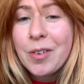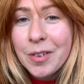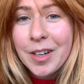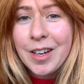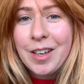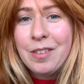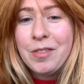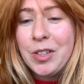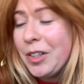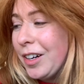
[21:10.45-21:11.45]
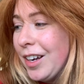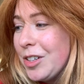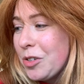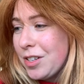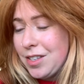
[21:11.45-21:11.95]
or if you're
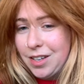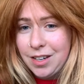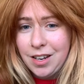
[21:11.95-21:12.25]
interested